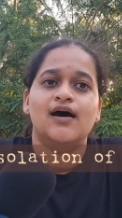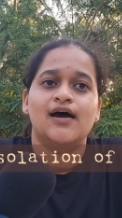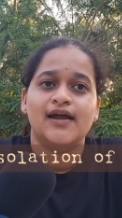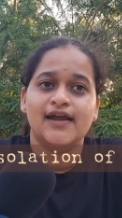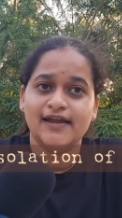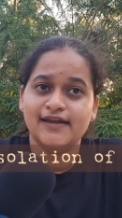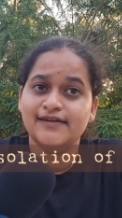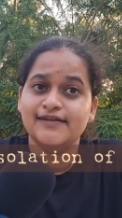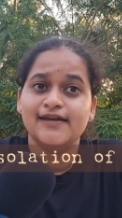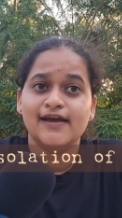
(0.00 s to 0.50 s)

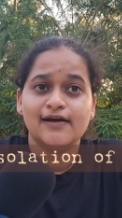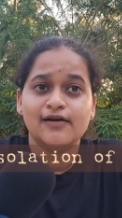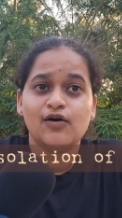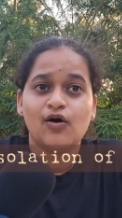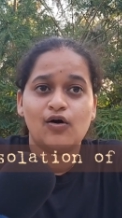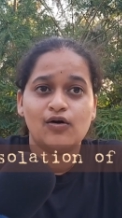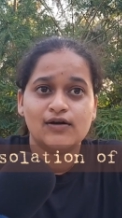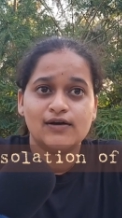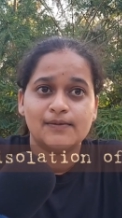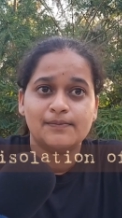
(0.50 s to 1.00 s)
India
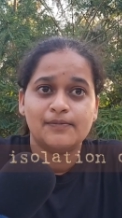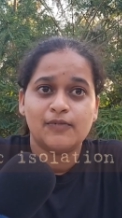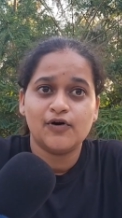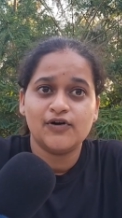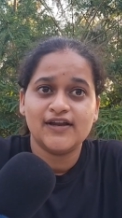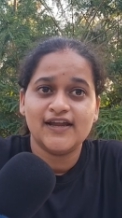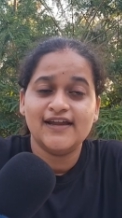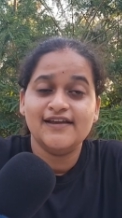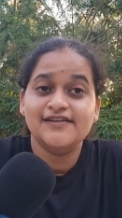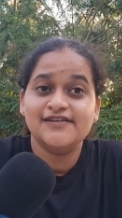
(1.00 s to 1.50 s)
called upon
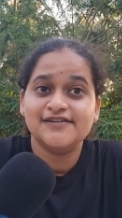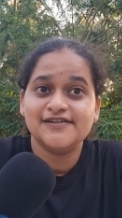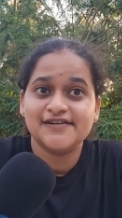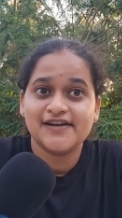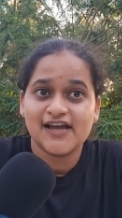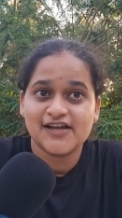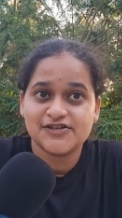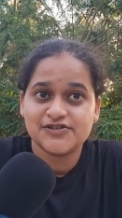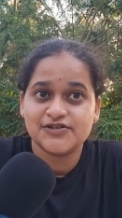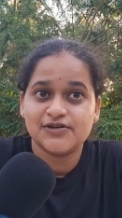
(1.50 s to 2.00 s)

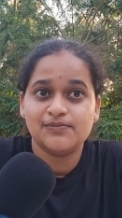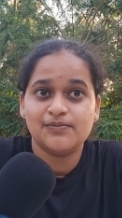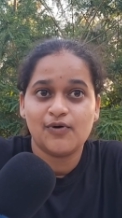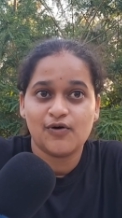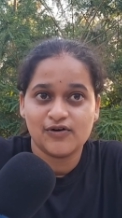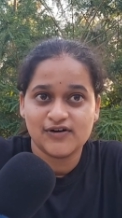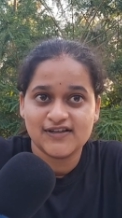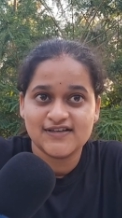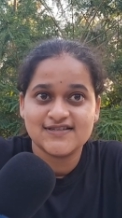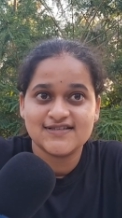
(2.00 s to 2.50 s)
international
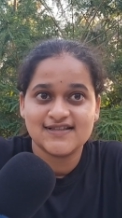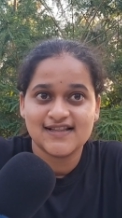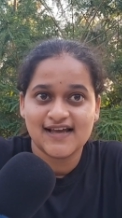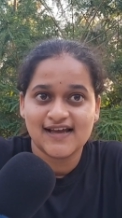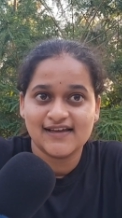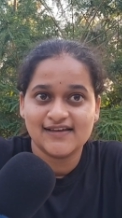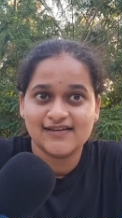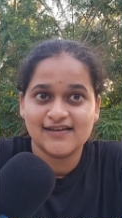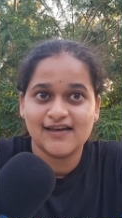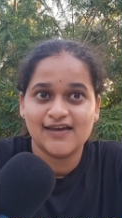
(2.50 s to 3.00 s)
bodies
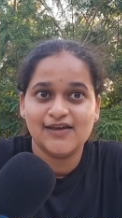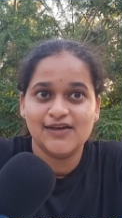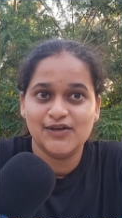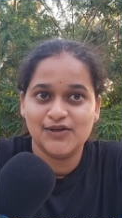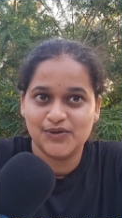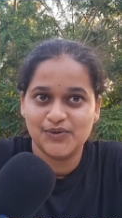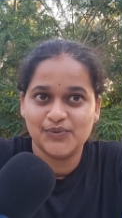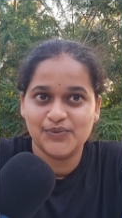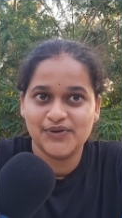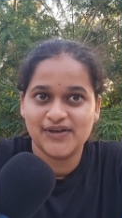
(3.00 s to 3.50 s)
like
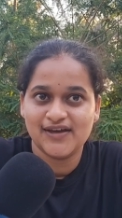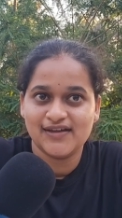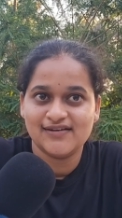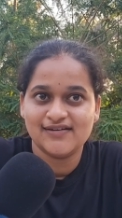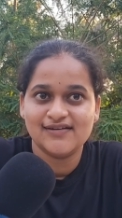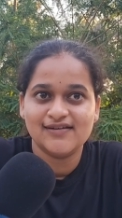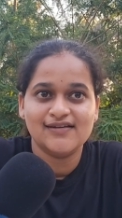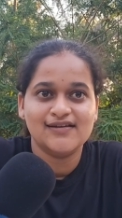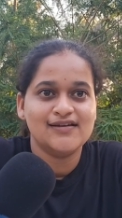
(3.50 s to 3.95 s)
UN,